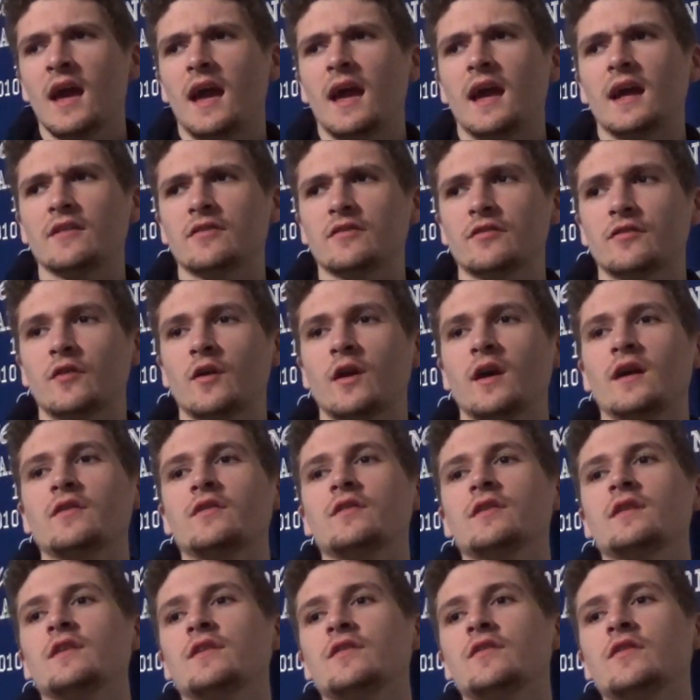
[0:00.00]
it's
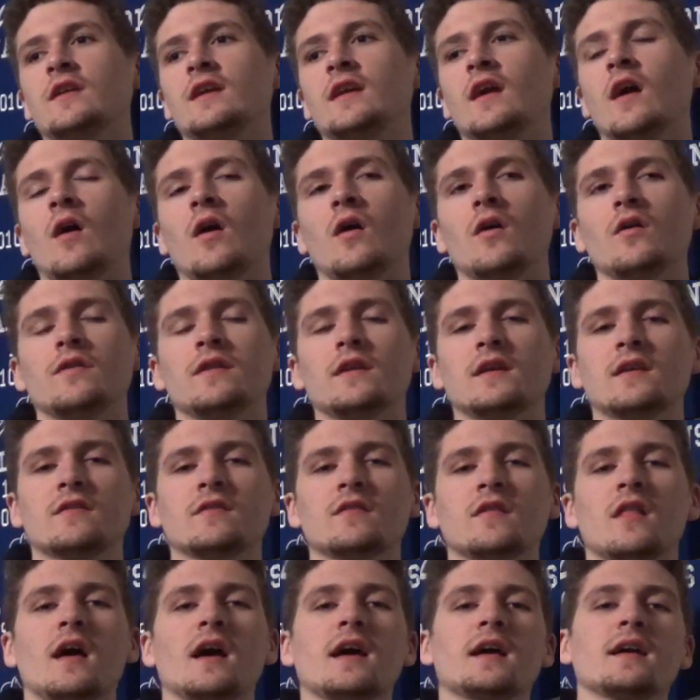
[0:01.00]
crazy to see all
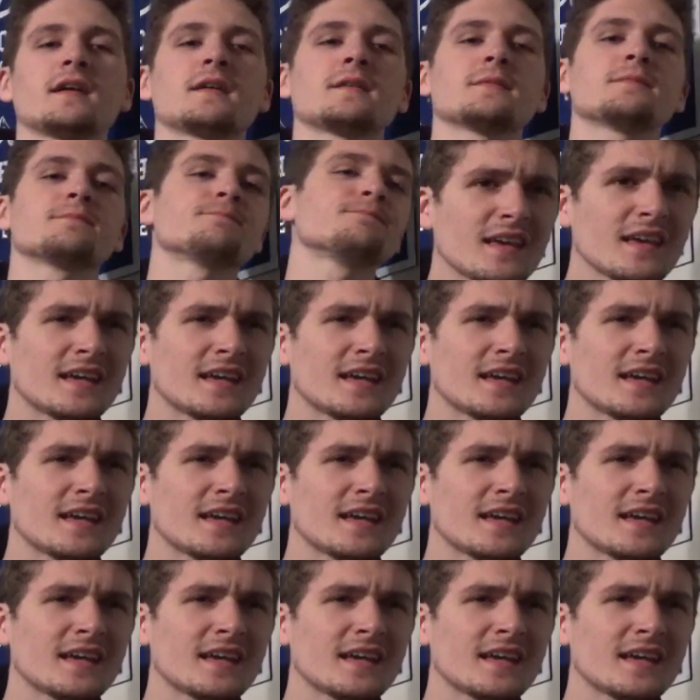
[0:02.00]
these like